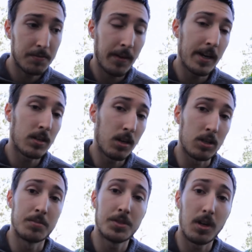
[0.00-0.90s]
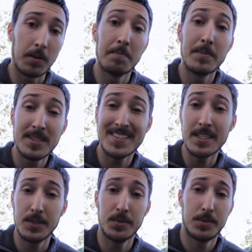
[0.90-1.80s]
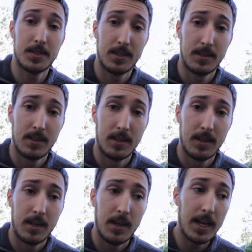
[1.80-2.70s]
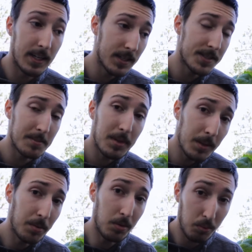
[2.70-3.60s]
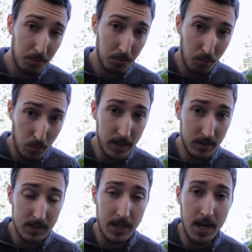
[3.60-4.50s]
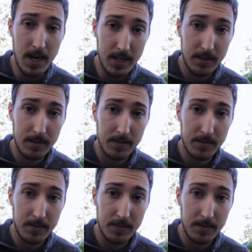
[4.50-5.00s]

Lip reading: firearms are misused, and innocent people will die.